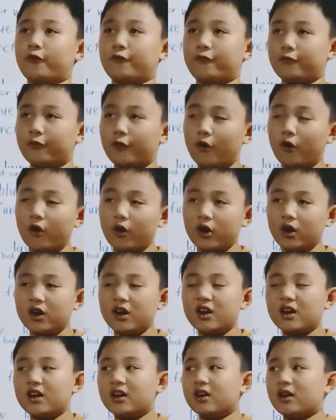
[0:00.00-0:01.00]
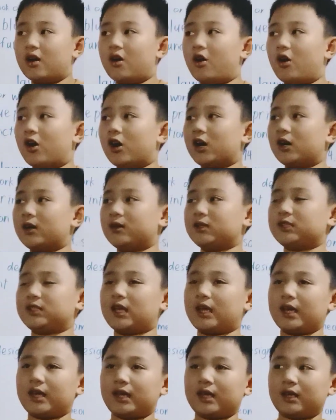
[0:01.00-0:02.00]
four, or
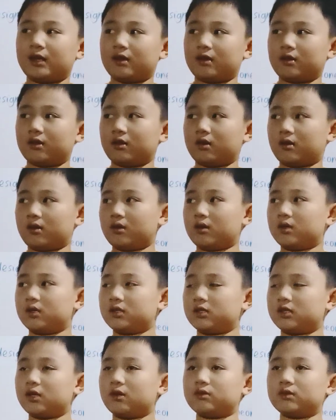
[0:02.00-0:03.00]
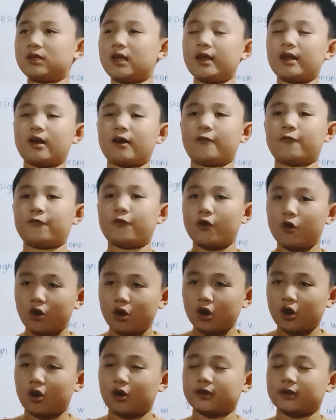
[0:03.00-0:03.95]
they are for,